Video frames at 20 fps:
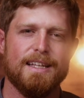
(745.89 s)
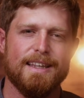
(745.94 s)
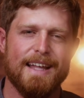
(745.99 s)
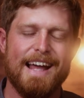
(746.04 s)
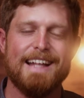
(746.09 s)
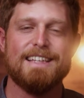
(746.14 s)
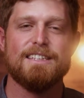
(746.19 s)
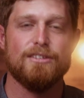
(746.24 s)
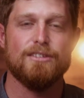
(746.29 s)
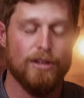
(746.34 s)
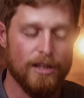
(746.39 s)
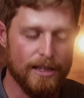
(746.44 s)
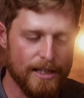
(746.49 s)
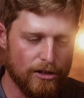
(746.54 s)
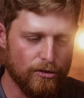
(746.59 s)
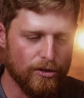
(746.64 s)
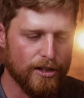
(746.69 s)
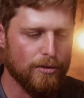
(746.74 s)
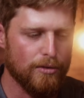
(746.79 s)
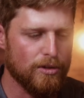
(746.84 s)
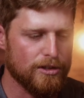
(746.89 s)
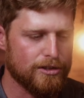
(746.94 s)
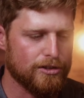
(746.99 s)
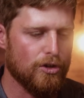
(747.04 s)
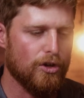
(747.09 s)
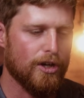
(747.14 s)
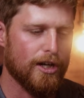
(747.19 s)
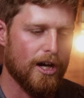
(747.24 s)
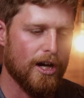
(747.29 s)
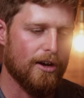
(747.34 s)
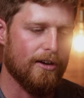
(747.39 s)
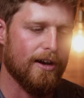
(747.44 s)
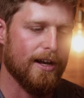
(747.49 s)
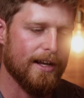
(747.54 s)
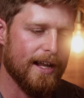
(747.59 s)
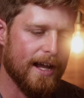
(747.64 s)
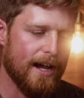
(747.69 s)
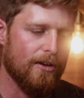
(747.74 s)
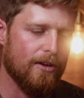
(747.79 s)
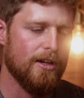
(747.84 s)
That's literally what's going on right
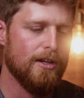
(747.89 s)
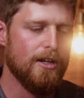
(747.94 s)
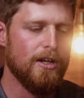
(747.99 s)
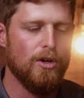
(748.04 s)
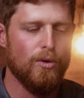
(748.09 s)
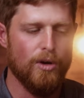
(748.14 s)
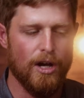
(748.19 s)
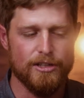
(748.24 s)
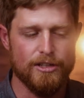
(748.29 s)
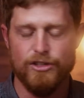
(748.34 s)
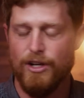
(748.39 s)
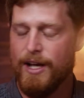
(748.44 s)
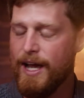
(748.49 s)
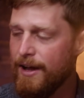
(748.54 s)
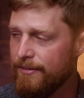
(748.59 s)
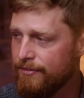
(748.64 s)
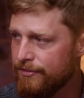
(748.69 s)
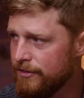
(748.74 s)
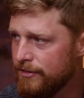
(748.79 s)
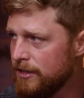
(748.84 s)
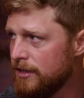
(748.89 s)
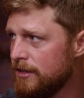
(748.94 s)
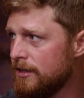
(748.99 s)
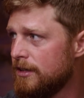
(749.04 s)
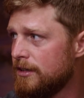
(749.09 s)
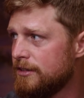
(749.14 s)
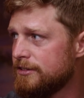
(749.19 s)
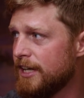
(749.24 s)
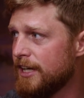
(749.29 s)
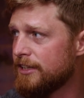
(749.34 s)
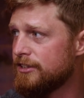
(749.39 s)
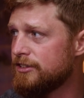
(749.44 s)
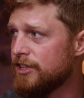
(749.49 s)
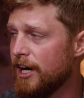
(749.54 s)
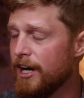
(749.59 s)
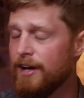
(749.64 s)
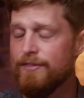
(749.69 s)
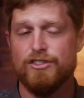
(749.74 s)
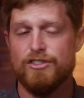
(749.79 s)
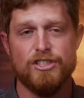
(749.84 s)
now. Mm-hmm. We also have
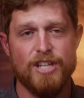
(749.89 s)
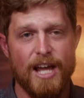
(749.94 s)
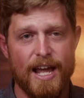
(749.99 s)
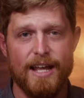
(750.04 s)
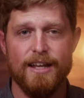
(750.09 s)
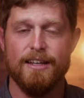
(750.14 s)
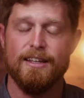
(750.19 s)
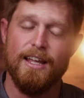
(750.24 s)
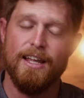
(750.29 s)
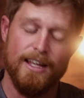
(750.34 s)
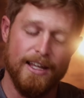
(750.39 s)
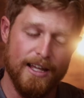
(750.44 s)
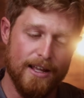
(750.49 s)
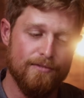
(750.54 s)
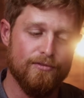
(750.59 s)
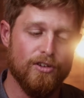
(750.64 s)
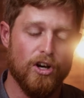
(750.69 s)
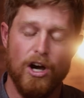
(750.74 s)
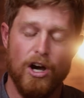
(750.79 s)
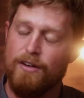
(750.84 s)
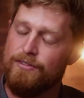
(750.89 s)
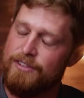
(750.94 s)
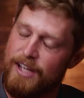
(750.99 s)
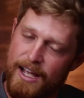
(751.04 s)
Secretary well, of State kind of gets a little bit